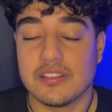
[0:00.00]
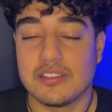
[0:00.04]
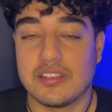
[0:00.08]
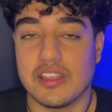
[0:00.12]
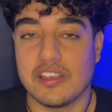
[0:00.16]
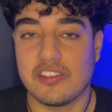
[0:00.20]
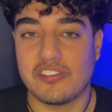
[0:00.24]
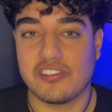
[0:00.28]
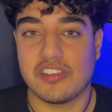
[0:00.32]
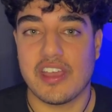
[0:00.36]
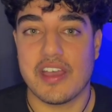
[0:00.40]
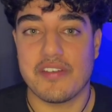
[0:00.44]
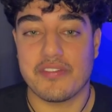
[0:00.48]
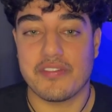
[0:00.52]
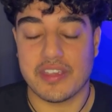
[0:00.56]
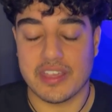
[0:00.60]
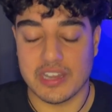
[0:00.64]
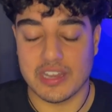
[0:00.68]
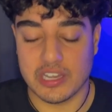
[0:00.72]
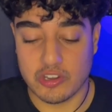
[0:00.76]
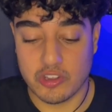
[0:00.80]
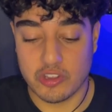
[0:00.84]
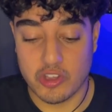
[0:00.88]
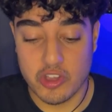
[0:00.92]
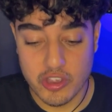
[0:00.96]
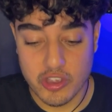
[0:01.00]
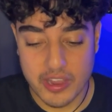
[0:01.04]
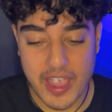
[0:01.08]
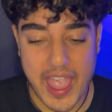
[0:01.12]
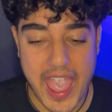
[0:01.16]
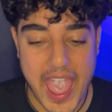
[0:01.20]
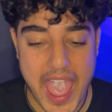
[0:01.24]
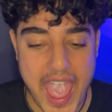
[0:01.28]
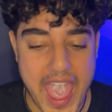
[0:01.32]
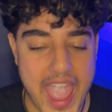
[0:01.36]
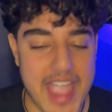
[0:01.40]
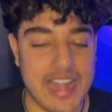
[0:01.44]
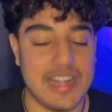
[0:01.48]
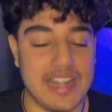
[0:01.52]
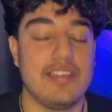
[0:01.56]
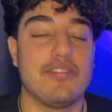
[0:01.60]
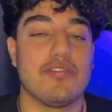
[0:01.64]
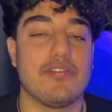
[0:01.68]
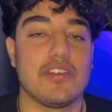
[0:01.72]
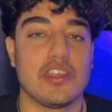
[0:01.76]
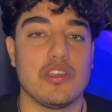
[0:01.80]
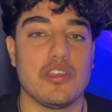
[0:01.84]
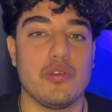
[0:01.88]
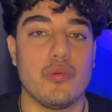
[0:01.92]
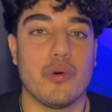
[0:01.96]
this chef can cook
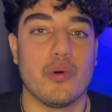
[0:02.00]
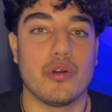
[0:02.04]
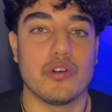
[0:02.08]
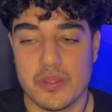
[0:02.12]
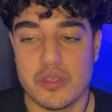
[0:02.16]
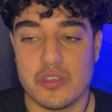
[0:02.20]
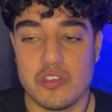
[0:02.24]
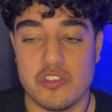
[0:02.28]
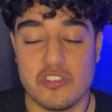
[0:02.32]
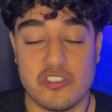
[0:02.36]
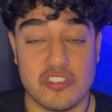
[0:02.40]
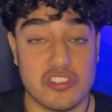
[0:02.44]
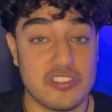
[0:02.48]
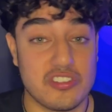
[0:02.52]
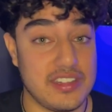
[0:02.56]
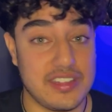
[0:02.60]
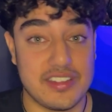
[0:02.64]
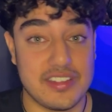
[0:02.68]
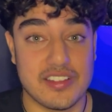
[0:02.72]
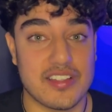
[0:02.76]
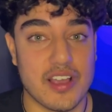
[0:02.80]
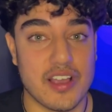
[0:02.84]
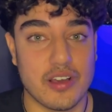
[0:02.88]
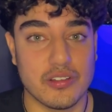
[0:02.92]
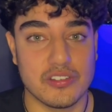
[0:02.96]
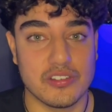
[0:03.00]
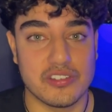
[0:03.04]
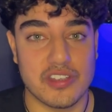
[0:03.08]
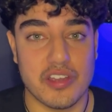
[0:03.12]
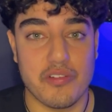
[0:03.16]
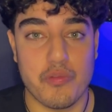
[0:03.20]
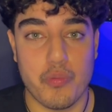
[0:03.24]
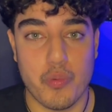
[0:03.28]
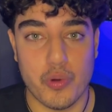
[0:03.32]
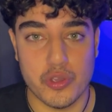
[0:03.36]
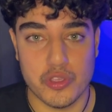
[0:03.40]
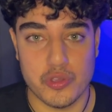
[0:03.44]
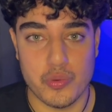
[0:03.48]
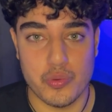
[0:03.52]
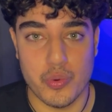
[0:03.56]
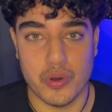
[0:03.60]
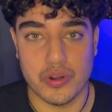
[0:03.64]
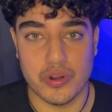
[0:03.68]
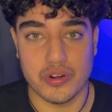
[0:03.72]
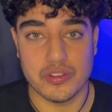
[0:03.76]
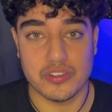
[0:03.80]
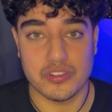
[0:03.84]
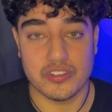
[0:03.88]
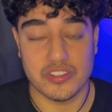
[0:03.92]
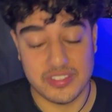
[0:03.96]
anything you want. You just need to tell the chef what you
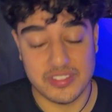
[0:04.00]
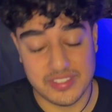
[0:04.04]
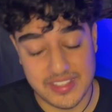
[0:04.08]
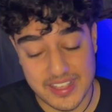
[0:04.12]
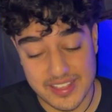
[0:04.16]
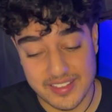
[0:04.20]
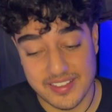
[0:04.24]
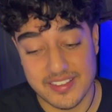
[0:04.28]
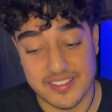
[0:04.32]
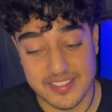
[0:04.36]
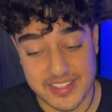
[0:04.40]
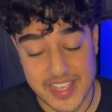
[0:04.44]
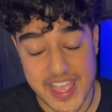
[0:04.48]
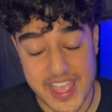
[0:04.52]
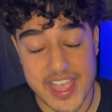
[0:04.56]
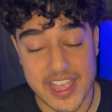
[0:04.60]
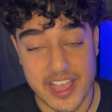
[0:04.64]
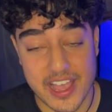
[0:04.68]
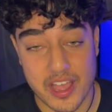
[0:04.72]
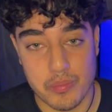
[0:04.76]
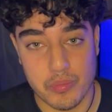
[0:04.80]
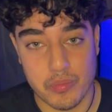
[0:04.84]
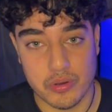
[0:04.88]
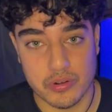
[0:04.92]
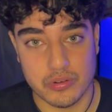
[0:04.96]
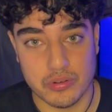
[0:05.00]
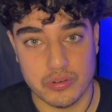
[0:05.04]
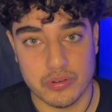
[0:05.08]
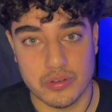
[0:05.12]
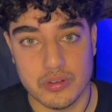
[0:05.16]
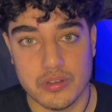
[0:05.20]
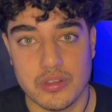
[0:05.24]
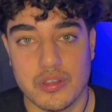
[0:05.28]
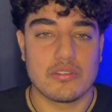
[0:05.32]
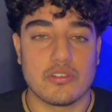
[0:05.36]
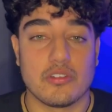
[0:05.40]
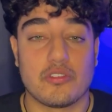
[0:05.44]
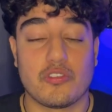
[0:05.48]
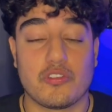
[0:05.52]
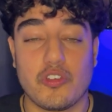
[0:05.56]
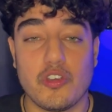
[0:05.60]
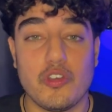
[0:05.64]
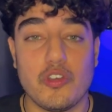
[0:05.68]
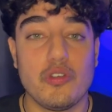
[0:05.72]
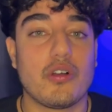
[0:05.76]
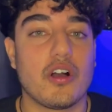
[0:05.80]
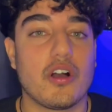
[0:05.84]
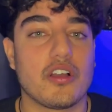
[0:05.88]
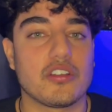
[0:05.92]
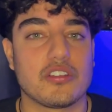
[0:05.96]
want. So this is the AI model. So
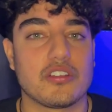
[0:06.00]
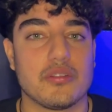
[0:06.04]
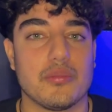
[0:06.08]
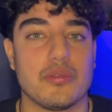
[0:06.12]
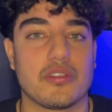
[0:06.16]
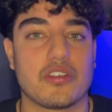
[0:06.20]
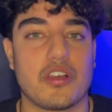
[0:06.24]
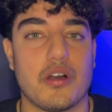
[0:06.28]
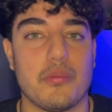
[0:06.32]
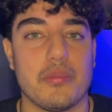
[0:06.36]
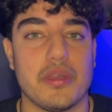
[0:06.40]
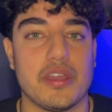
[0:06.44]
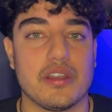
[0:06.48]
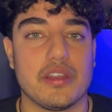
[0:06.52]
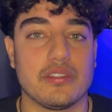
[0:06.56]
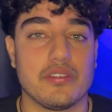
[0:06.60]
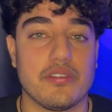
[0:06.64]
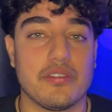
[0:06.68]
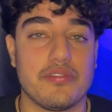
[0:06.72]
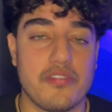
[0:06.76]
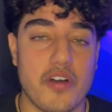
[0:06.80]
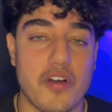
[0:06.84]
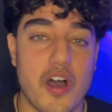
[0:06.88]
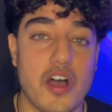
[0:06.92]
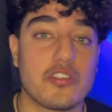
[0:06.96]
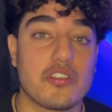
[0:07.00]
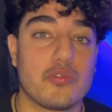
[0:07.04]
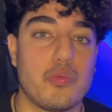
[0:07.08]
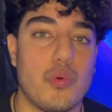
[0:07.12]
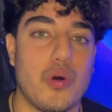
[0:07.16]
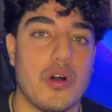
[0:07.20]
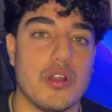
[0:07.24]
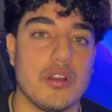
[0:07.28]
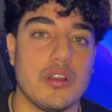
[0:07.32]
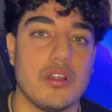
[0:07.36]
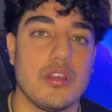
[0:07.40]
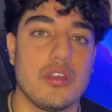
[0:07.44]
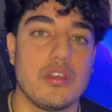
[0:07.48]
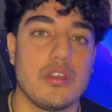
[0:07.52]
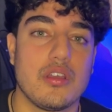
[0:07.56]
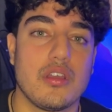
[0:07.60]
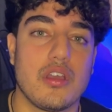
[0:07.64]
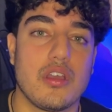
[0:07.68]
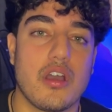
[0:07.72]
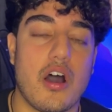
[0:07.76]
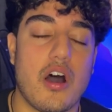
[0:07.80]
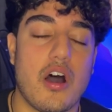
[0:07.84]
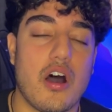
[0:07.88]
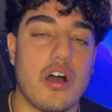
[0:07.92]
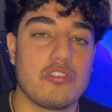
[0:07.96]
two customers come in. The first one
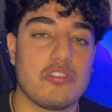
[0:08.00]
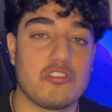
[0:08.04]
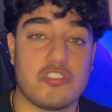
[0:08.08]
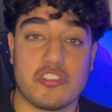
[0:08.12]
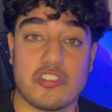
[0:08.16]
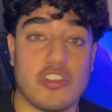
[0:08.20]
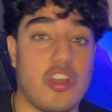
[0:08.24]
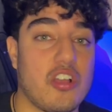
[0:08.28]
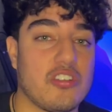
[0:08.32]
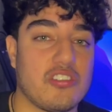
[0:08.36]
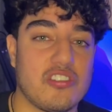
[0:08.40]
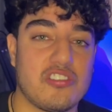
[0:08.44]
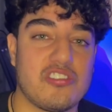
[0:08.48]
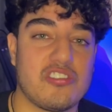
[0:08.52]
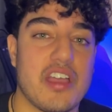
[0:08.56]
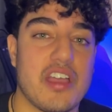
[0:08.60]
just asks the